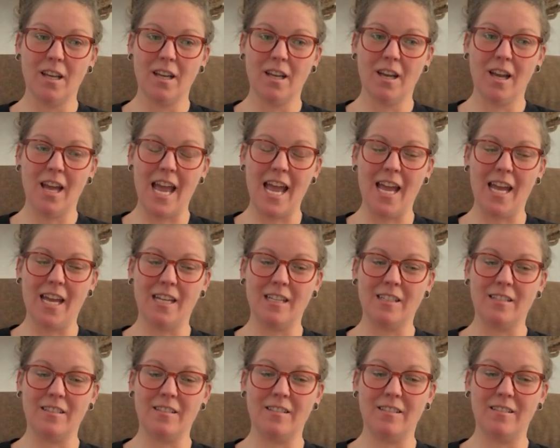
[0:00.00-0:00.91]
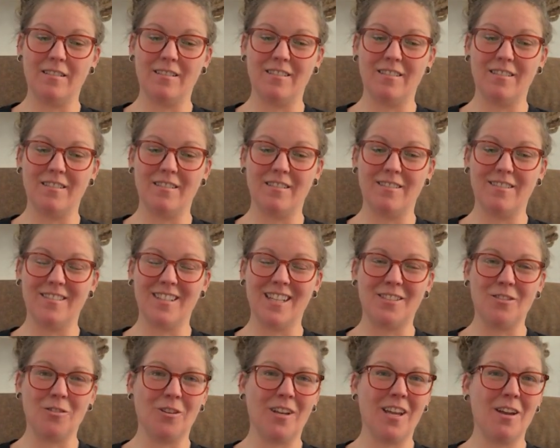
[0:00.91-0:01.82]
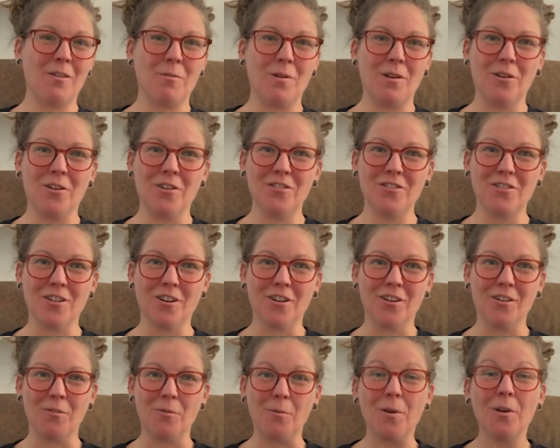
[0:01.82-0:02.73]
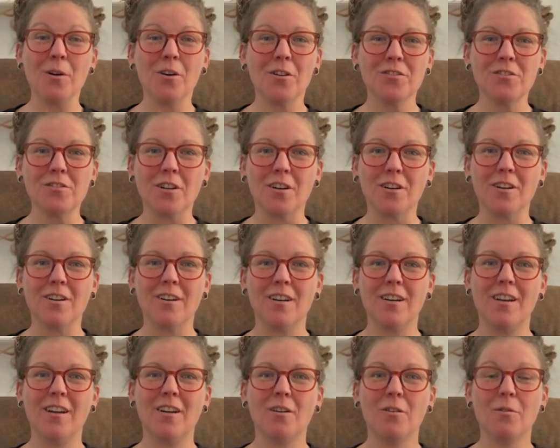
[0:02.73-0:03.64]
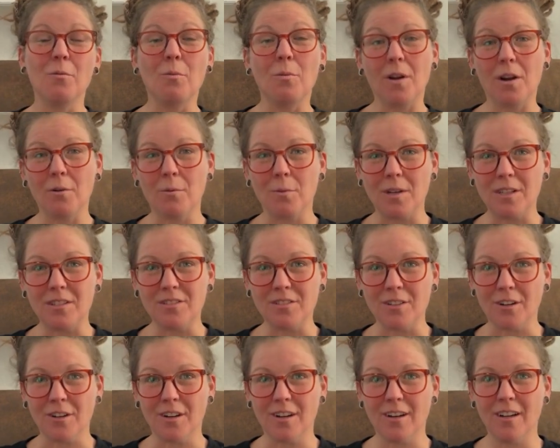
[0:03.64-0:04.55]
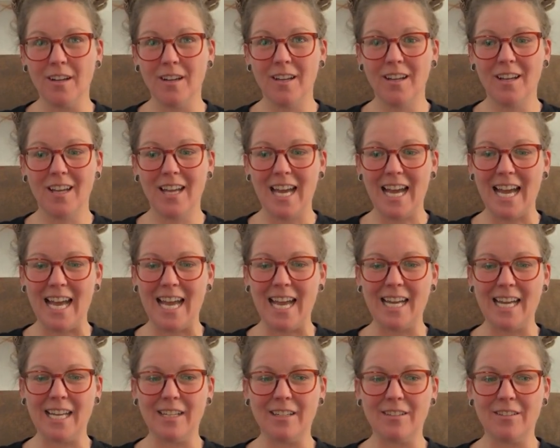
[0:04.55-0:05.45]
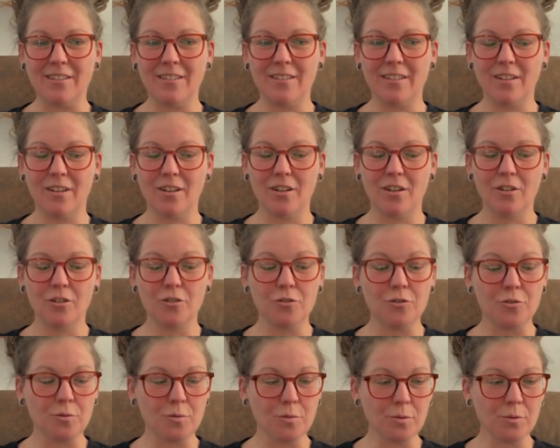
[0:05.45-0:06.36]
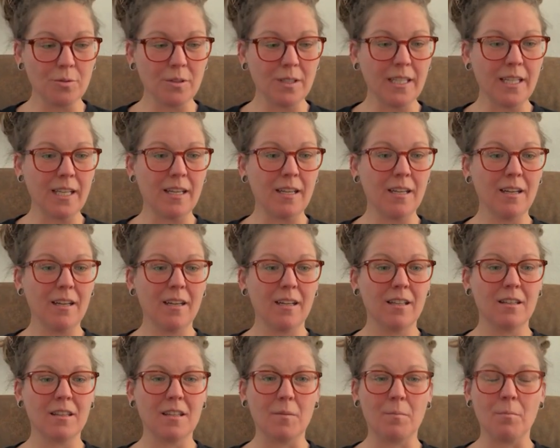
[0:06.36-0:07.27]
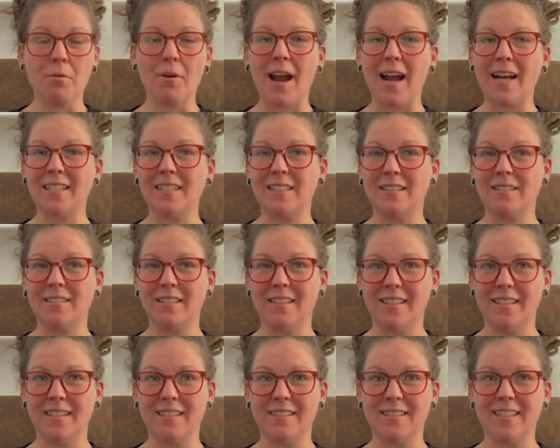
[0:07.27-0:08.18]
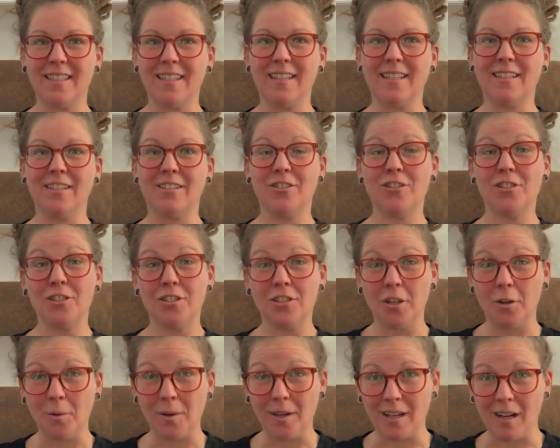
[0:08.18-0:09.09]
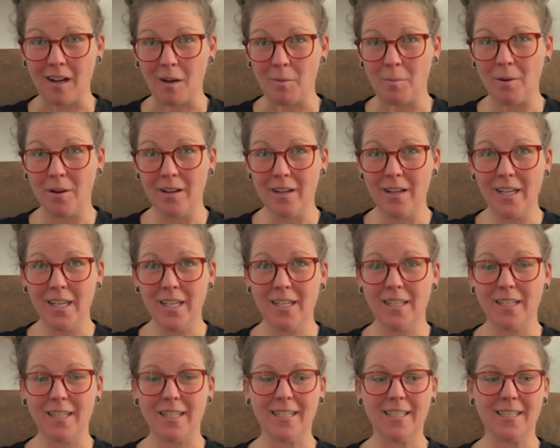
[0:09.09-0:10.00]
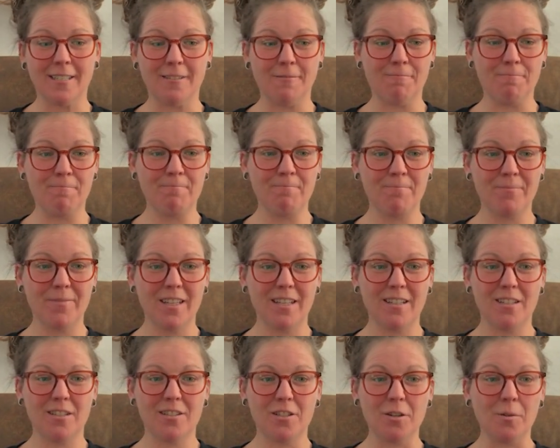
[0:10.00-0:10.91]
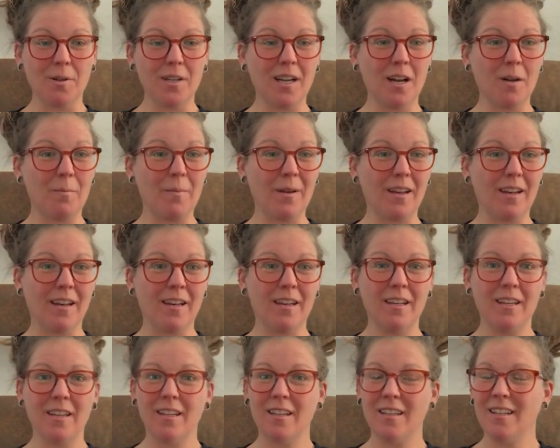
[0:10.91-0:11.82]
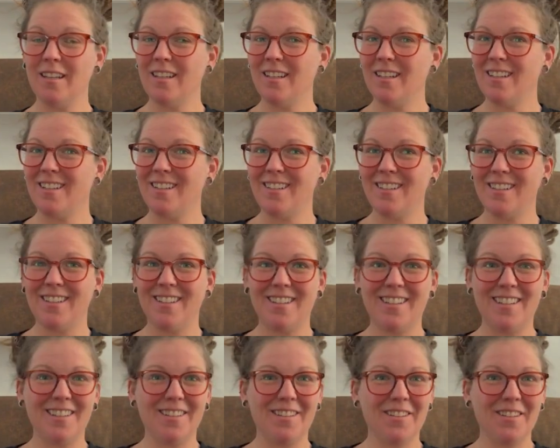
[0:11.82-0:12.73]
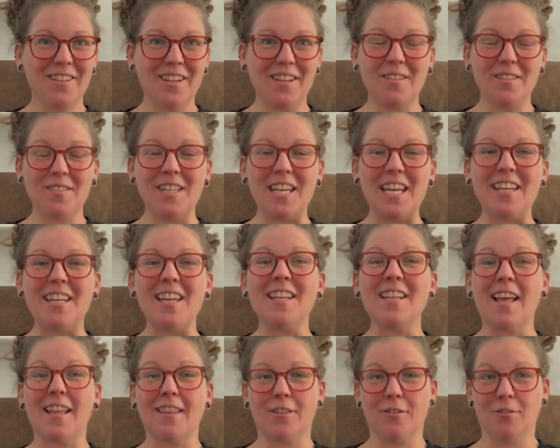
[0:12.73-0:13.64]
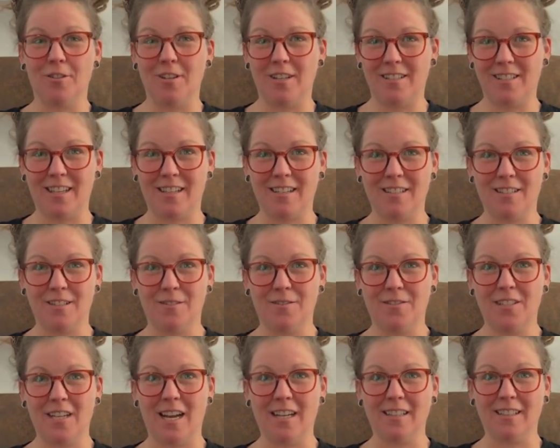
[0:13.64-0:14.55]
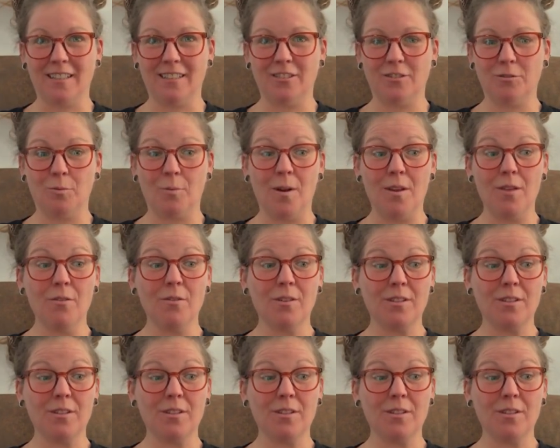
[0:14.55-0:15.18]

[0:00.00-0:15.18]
and that's okay. We all start where we start. And truly, the practice is in showing up. Showing up and taking that 30 seconds of silence, whether it's